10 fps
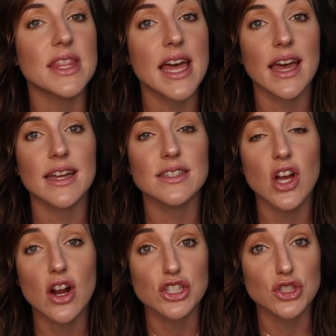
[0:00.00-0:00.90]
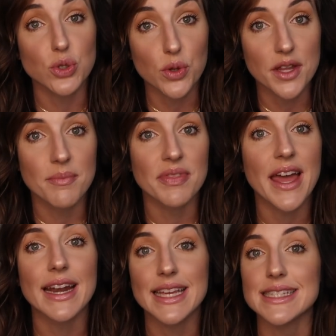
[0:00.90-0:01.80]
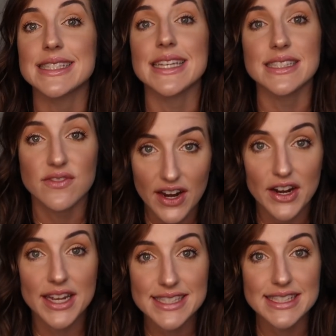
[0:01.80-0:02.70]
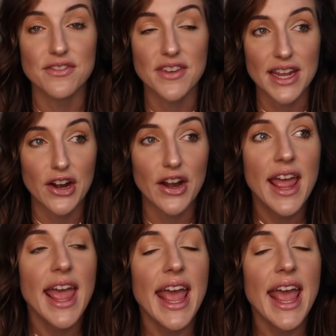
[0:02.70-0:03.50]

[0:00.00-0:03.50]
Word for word: the doctor told him that his is very severe